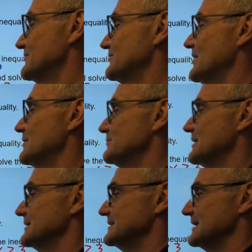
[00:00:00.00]
from
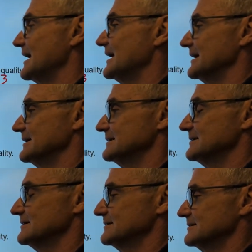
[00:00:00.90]

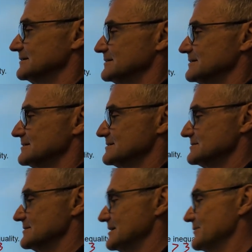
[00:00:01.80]
9,
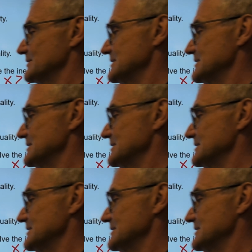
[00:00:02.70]
so that